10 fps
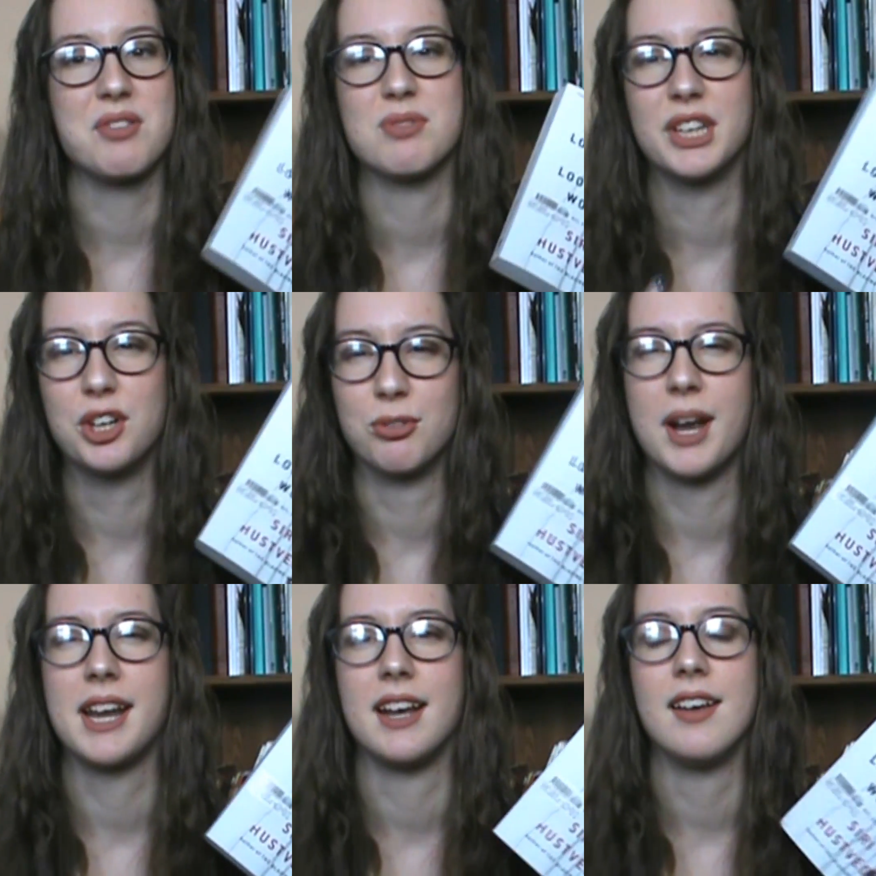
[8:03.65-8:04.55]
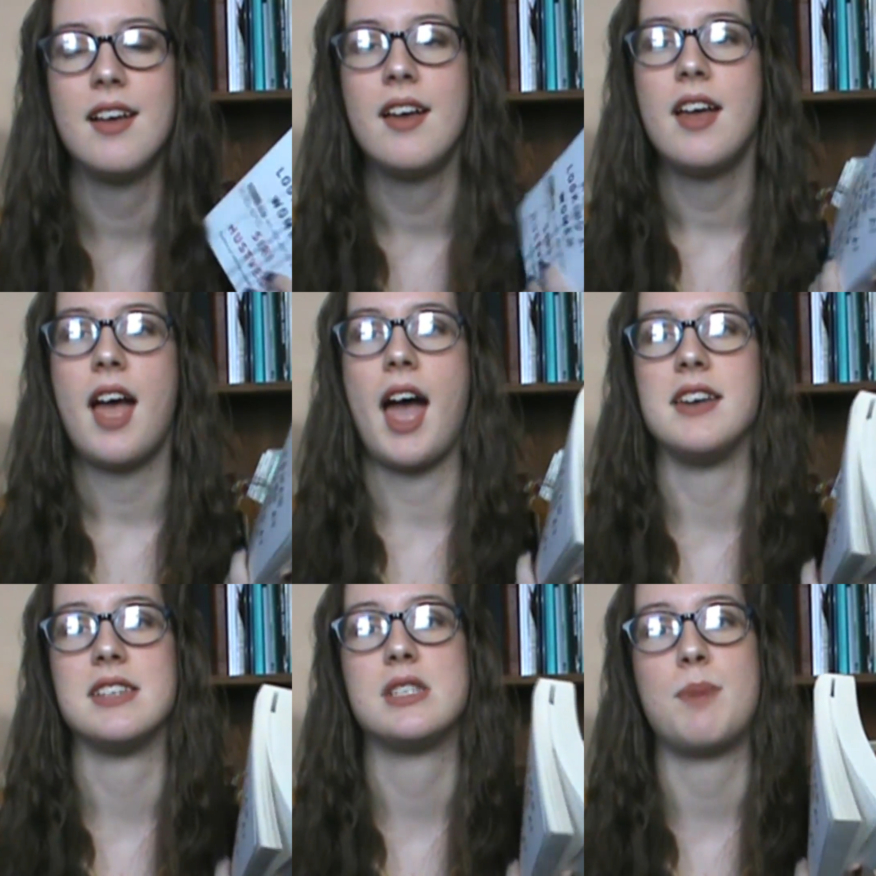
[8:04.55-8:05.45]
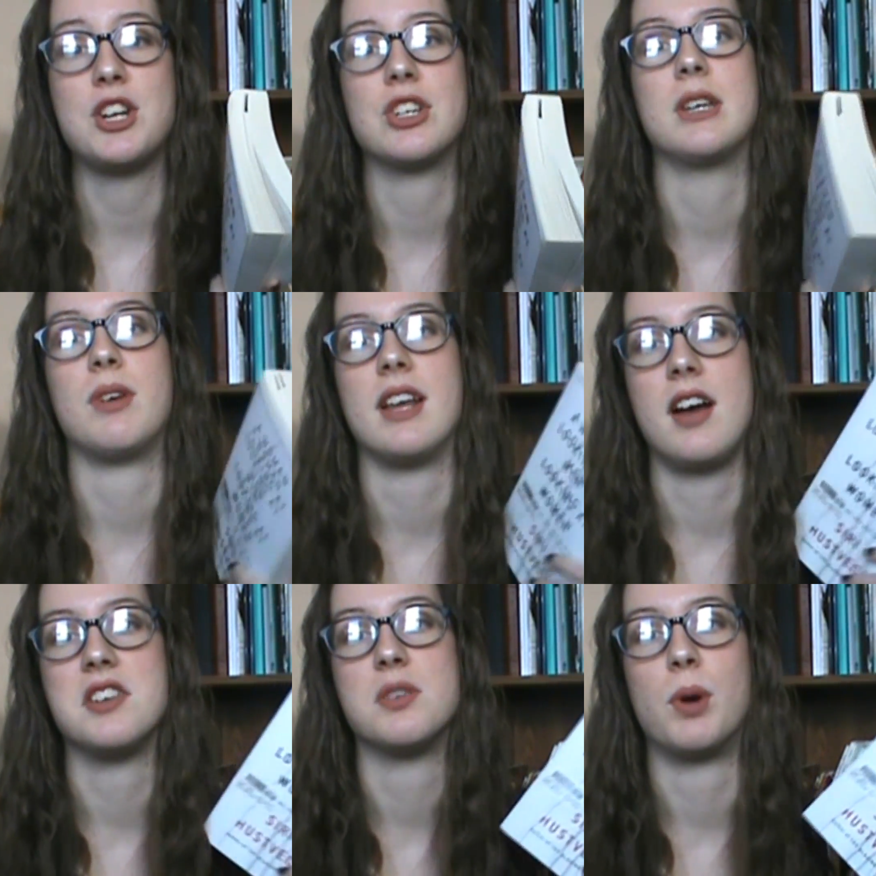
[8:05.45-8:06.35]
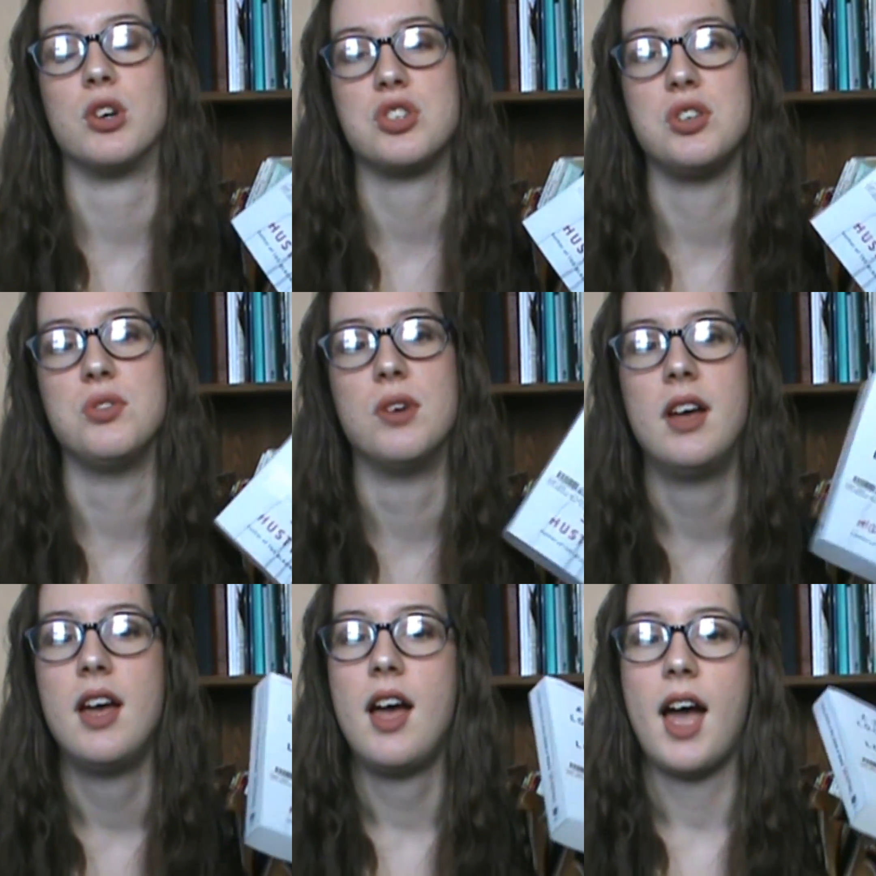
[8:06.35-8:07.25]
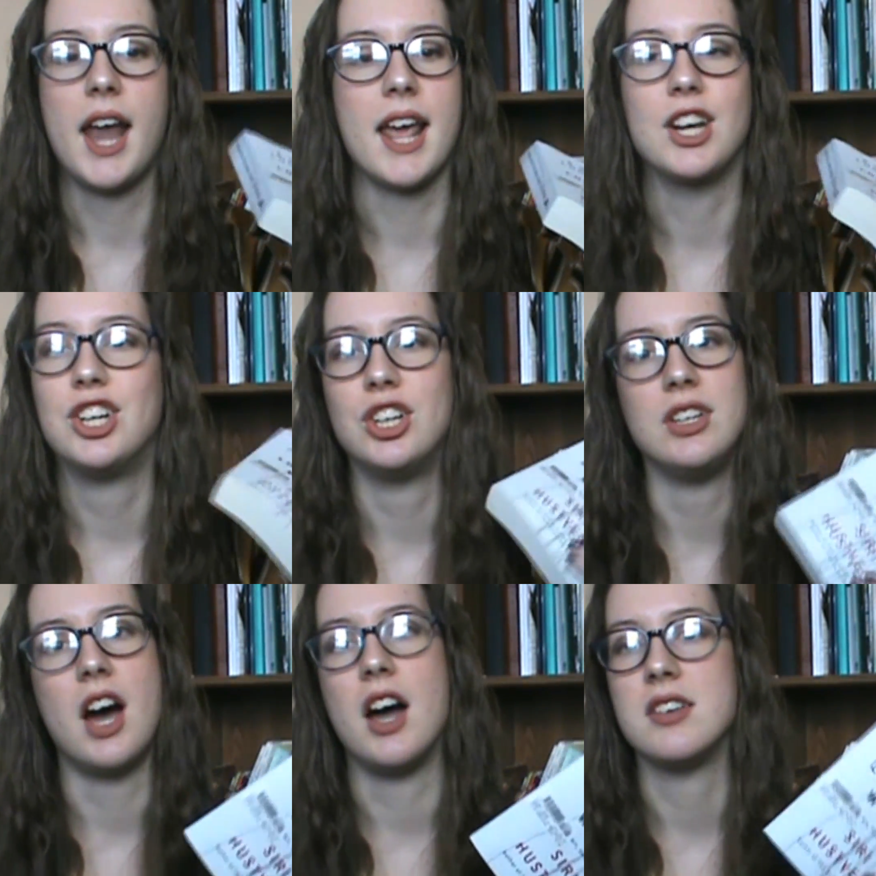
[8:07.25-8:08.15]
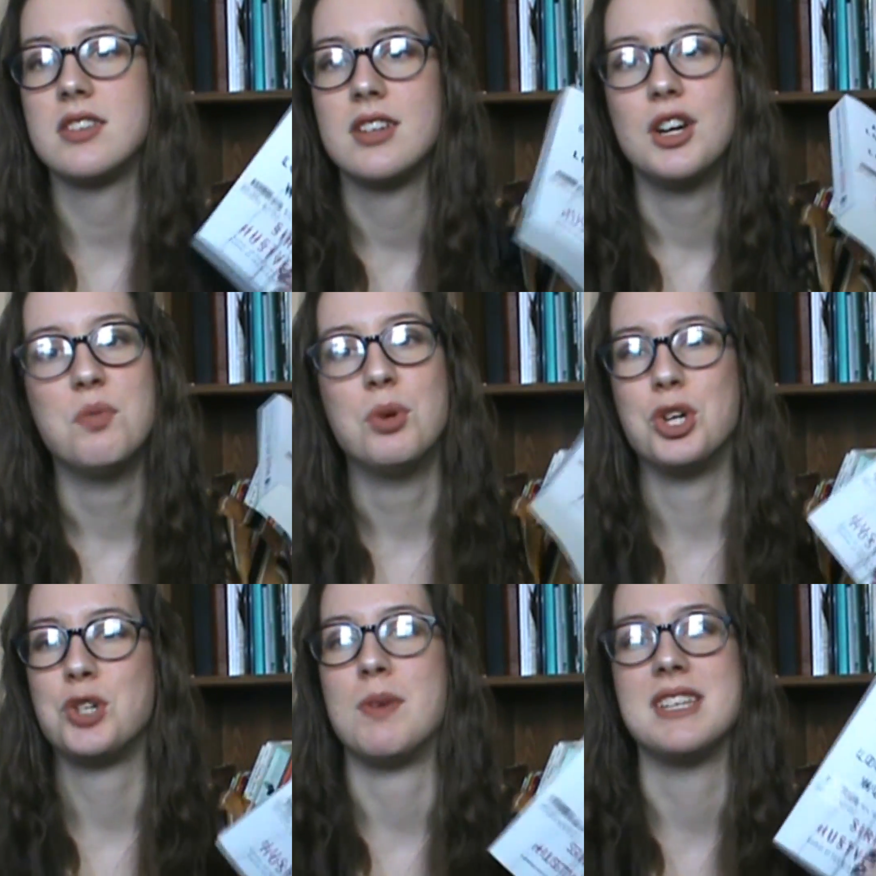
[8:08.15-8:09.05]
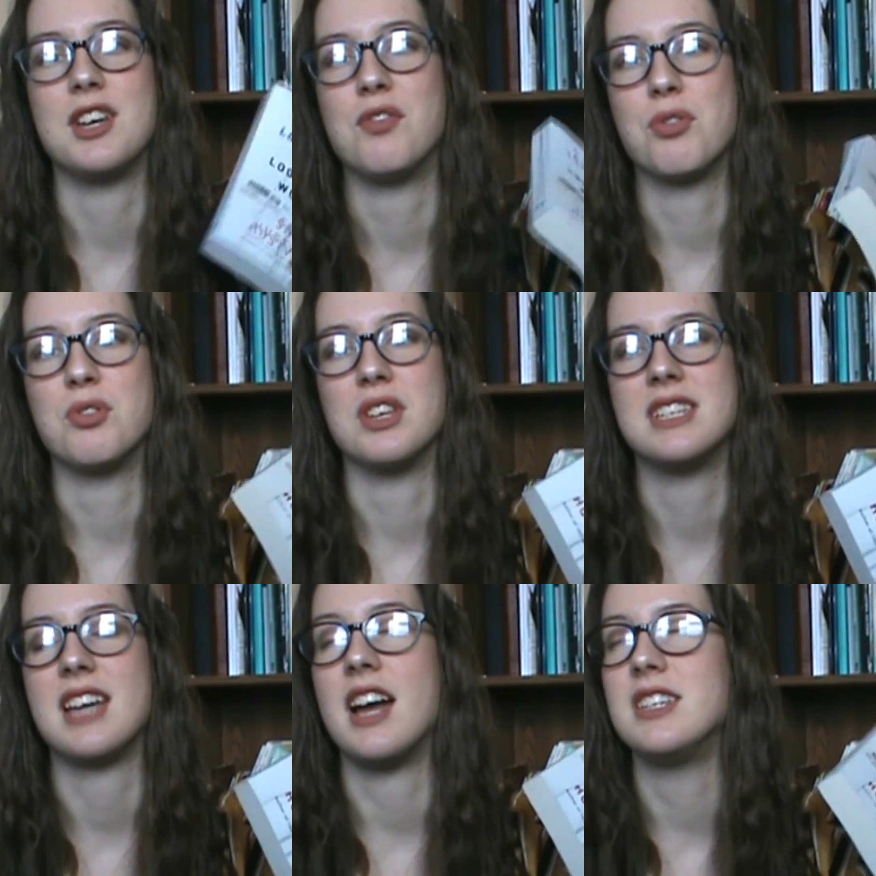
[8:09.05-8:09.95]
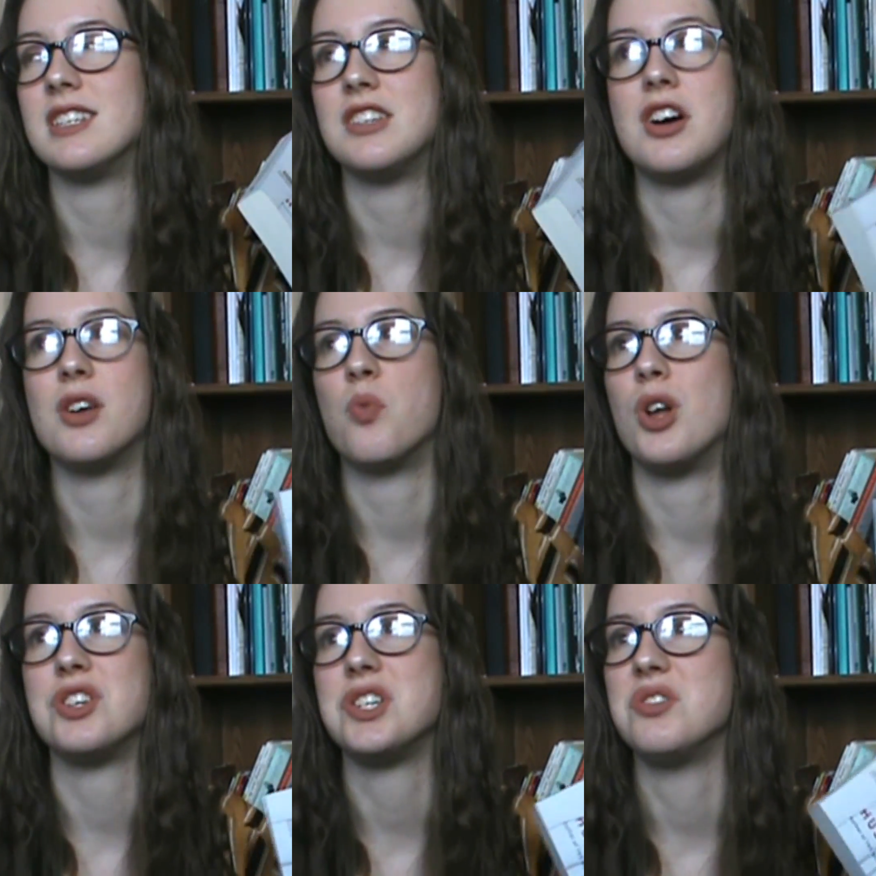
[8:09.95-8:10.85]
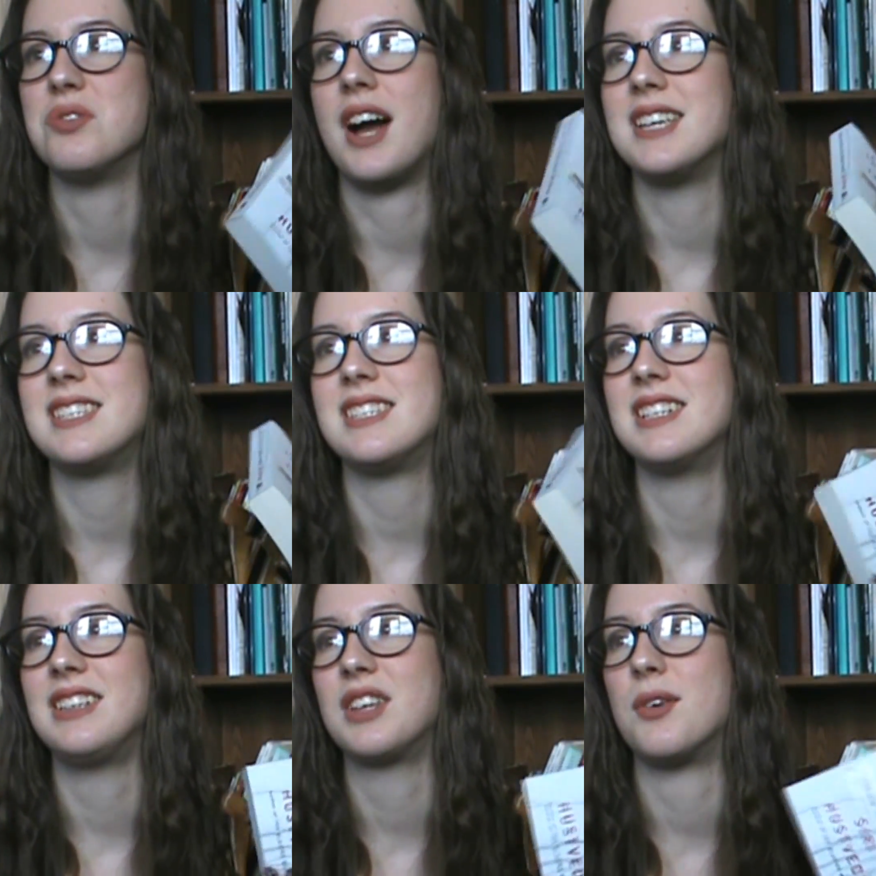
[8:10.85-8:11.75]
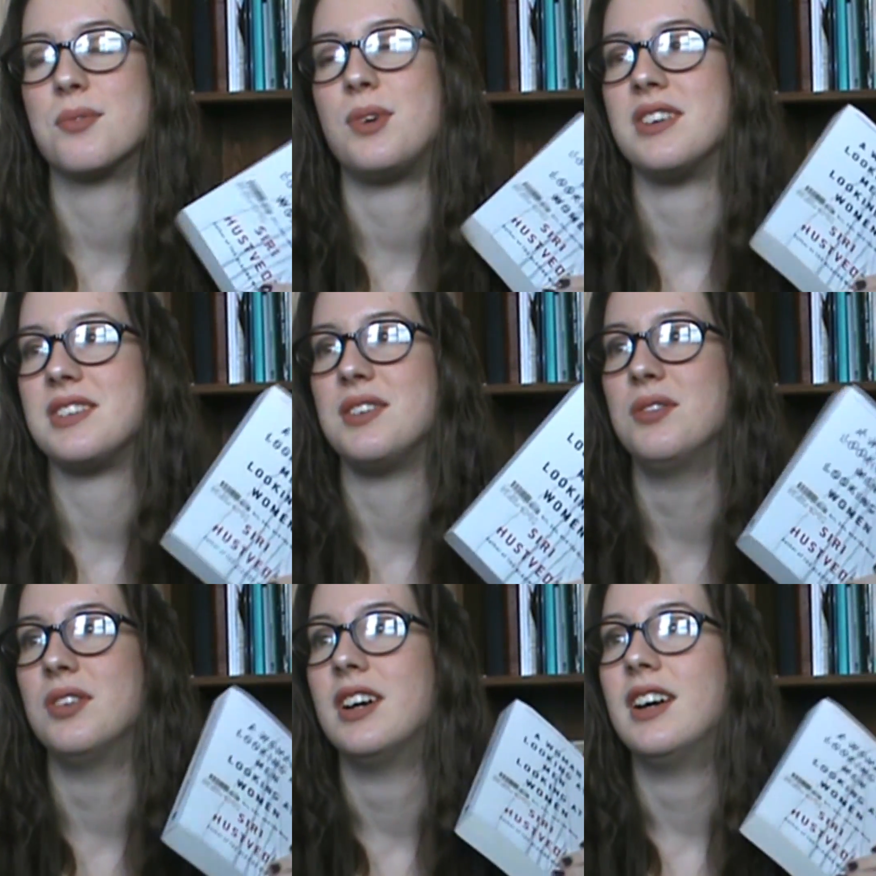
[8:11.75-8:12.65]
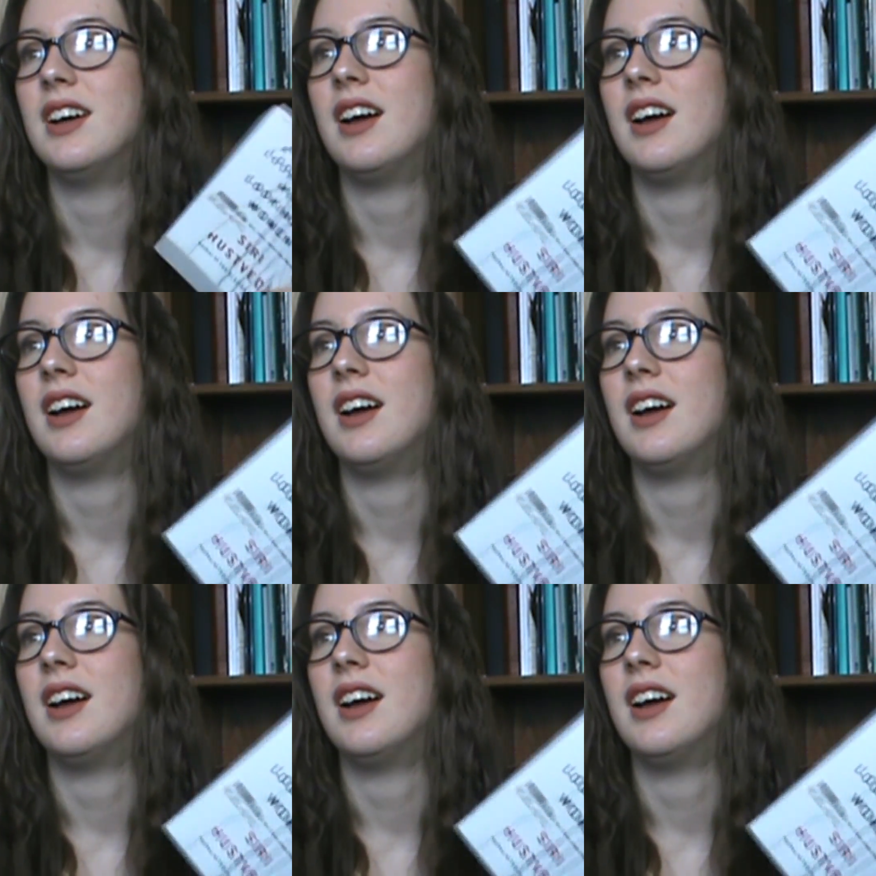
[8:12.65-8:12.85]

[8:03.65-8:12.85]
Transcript: that was really grating. And especially when I got to part two, and I could not push myself through this. I did not want to. I still don't want to.